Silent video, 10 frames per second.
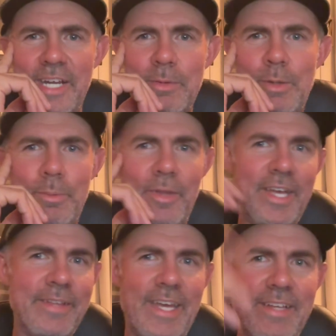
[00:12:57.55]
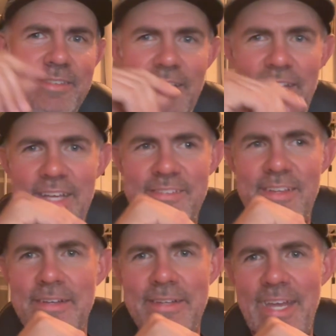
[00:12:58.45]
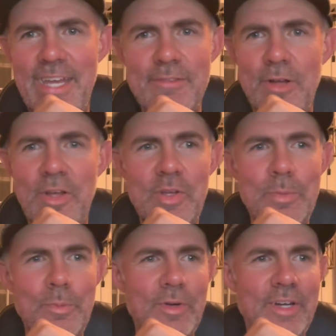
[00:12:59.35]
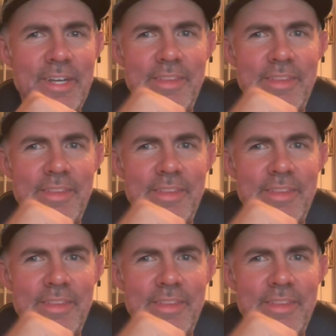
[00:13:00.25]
I remember playing that SNK Volume 1.